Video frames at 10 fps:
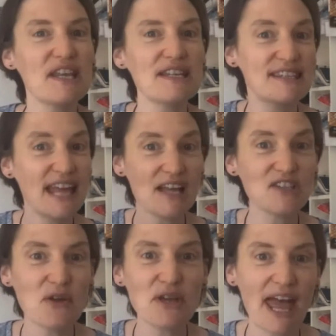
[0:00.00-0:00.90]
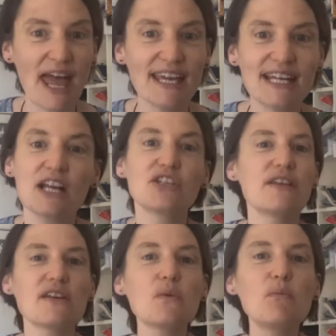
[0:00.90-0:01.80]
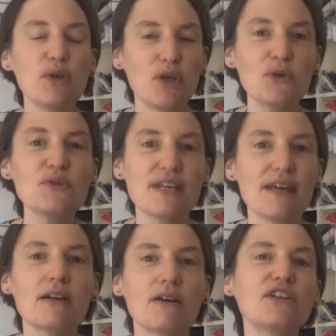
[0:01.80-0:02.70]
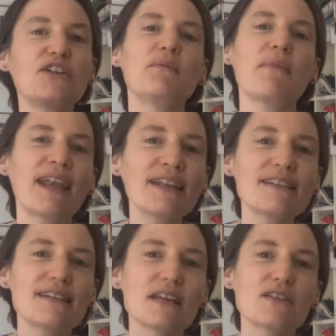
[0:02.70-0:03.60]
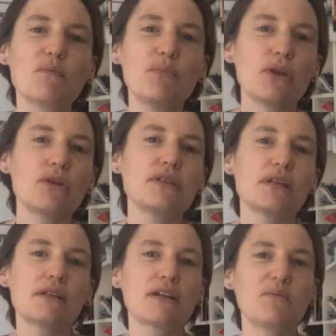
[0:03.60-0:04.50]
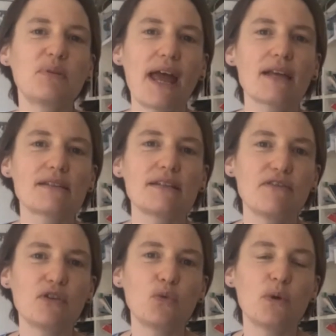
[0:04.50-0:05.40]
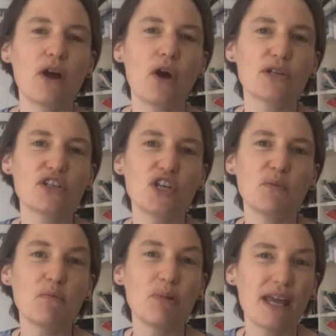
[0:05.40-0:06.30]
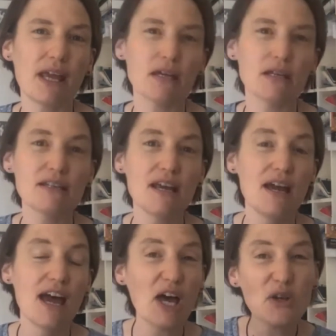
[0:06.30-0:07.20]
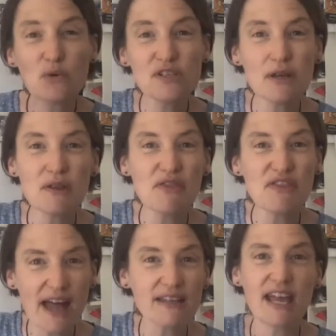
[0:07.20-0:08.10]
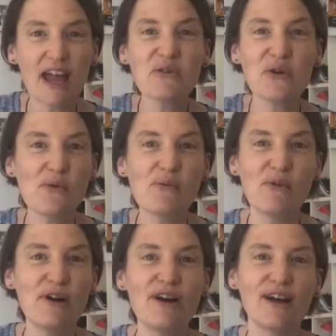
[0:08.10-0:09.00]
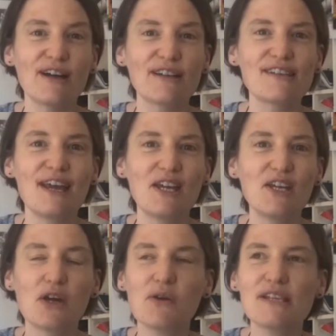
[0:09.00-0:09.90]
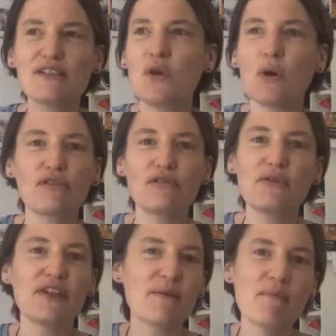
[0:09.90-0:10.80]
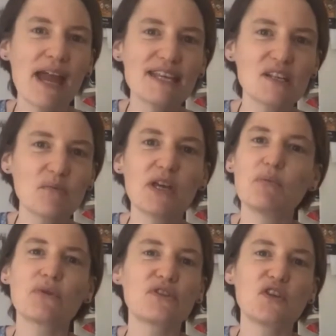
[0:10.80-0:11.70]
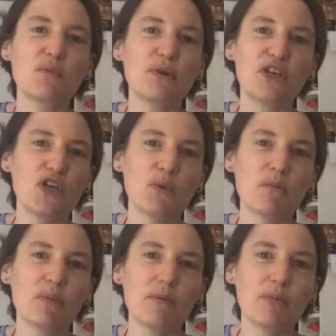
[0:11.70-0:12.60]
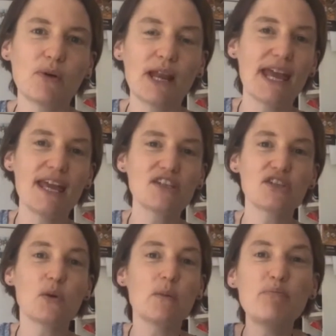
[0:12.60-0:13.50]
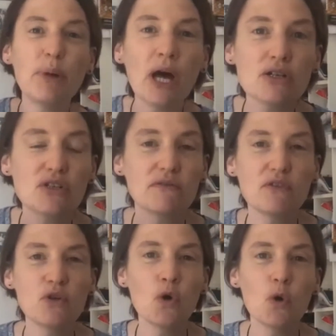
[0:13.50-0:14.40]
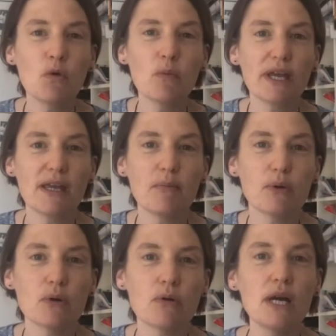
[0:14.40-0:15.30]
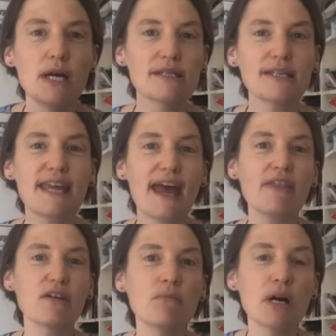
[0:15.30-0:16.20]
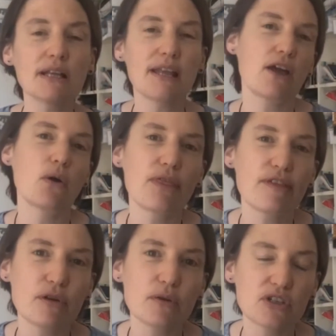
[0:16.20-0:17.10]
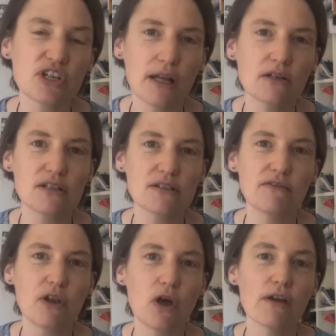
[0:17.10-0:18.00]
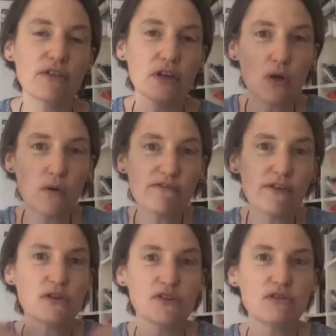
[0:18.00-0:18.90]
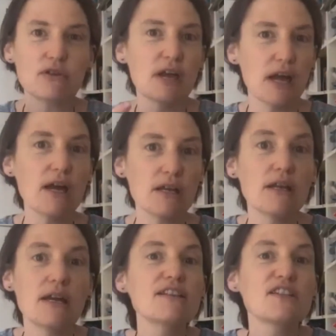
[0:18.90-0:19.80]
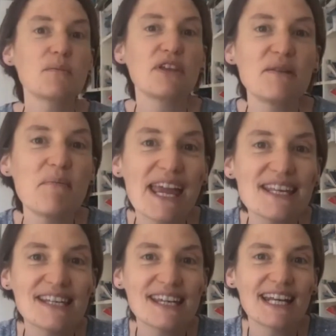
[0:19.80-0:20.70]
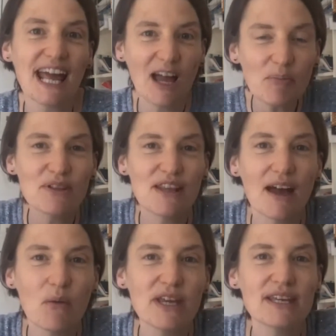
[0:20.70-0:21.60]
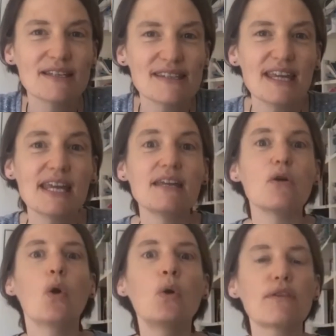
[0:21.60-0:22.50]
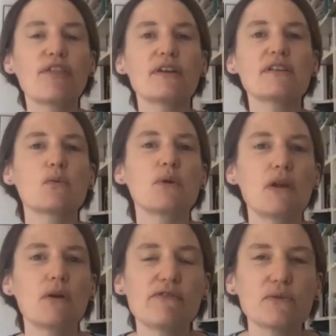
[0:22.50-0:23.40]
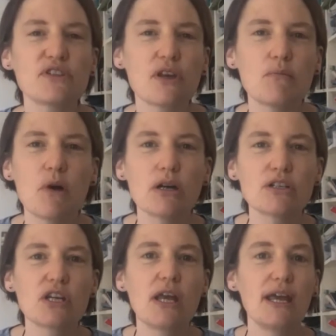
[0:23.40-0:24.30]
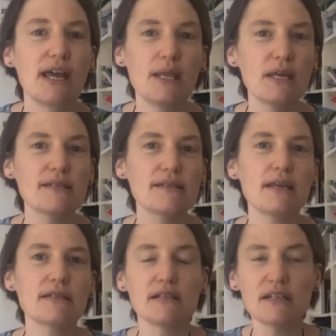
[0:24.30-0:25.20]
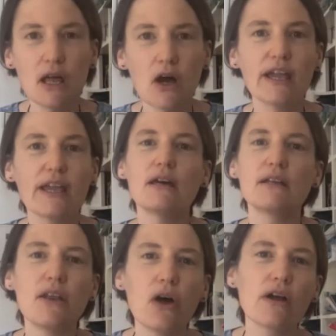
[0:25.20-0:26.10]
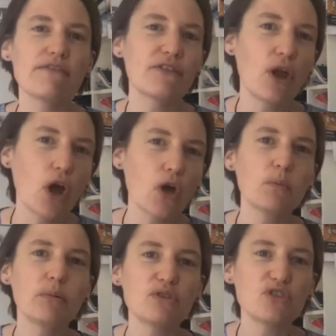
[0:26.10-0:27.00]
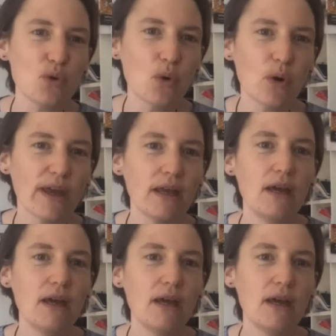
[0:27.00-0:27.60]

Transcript: that's okay, and actually there's a beauty in our humanity, there's a beauty in the complexity of who we are as human beings, and also that's how God works. You know, it's not through the amazing people, the superhuman people, it is through a bunch of normal people together muddling on through the challenges of life that God flows through that, and something amazing can happen there. We can see all the things that we long for so much in this season: light and life and hope and joy,